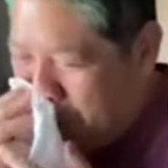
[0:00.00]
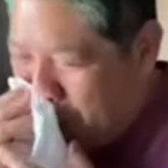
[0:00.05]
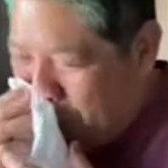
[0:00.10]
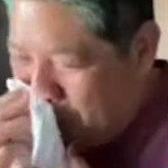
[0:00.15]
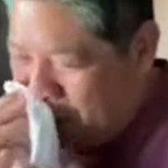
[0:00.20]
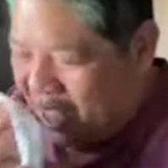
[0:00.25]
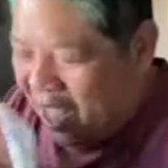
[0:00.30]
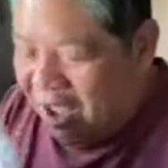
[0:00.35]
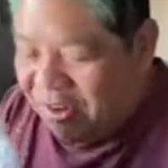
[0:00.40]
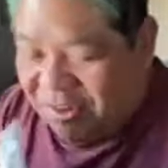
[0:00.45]

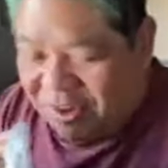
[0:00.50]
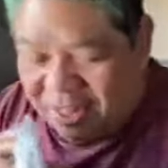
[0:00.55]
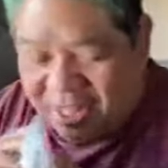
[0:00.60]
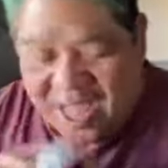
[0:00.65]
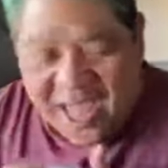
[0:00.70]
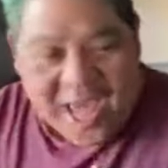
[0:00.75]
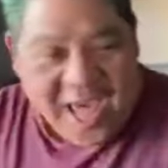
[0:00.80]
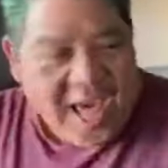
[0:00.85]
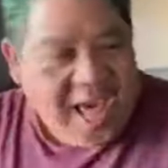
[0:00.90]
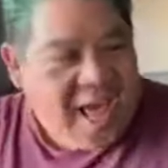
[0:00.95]
They actually
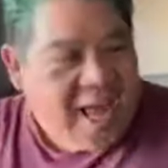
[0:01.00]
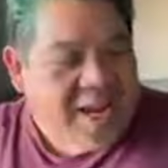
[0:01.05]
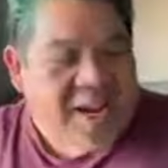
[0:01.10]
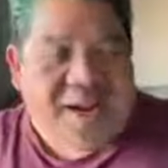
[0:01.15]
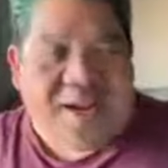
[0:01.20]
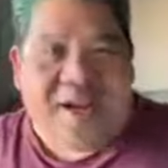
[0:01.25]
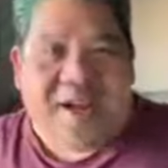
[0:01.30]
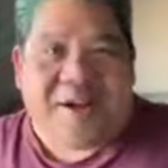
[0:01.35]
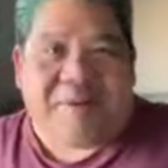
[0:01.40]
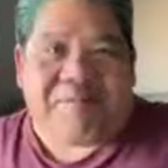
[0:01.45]
had
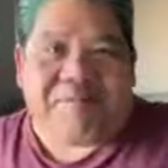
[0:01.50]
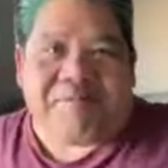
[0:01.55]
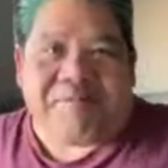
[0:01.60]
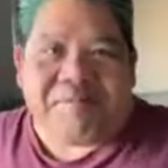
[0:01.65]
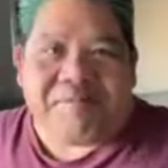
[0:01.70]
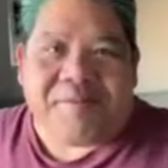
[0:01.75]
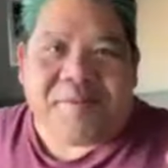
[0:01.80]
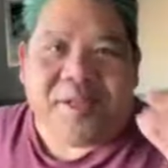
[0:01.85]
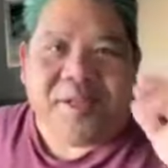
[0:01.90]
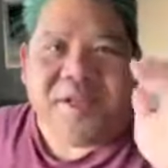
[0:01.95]
a
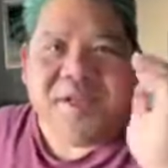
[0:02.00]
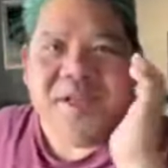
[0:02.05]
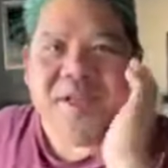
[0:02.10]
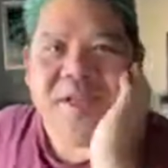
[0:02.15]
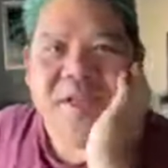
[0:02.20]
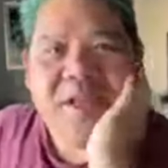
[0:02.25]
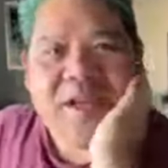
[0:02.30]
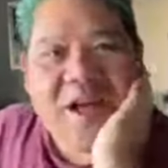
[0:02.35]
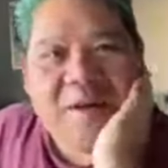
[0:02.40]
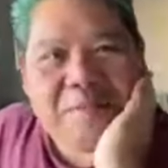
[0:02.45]

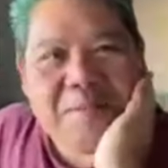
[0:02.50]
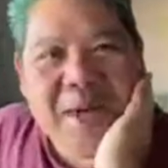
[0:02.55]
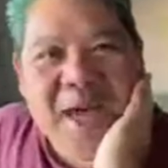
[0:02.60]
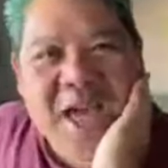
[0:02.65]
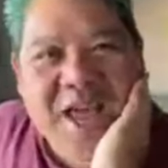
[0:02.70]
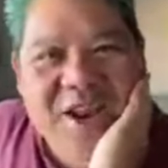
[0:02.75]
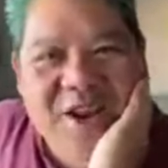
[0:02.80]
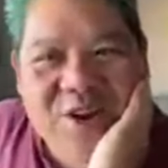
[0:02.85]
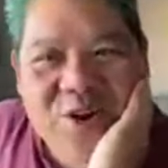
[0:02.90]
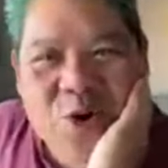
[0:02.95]

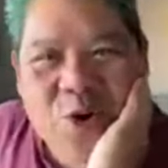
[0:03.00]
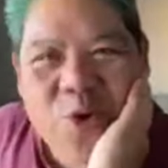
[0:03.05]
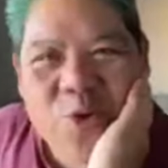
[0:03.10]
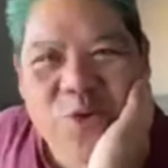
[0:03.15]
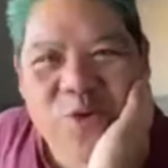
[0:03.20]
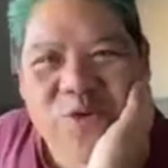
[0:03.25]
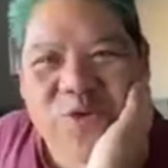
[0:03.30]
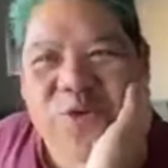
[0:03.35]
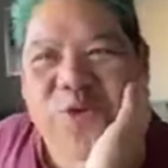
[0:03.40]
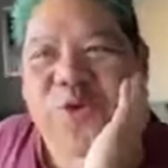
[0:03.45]
Pena
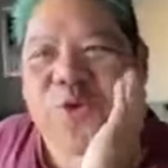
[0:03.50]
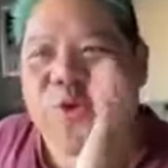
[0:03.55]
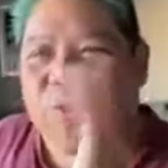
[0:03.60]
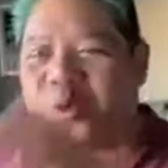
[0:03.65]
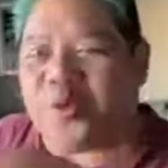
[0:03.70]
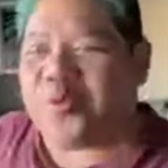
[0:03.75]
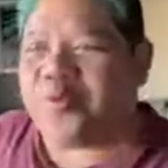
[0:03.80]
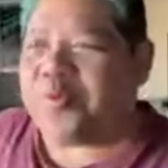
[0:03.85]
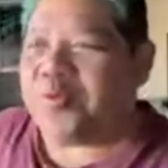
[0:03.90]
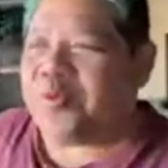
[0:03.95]
Gold 2,